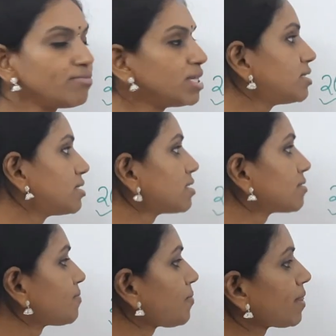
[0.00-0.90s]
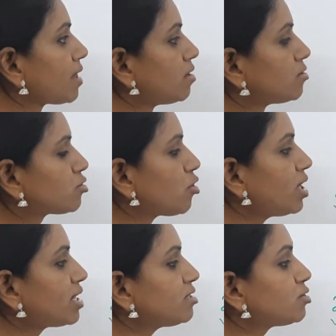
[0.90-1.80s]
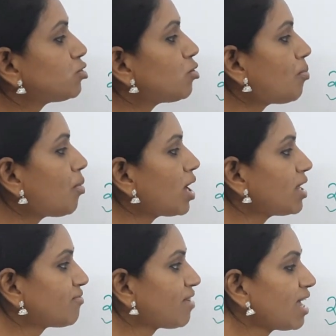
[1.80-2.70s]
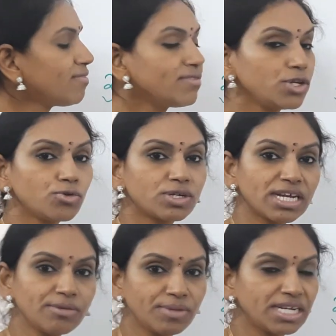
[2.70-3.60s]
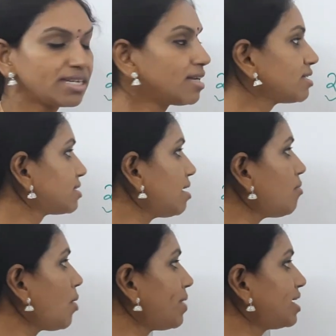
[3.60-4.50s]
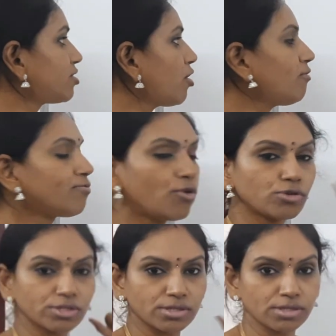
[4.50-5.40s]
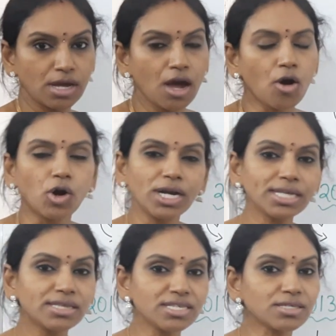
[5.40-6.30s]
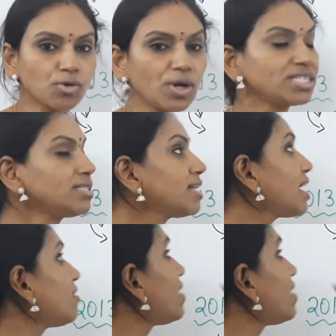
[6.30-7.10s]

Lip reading: meter. So it is 2.5 Newton meter is the moment of force. Only this question they have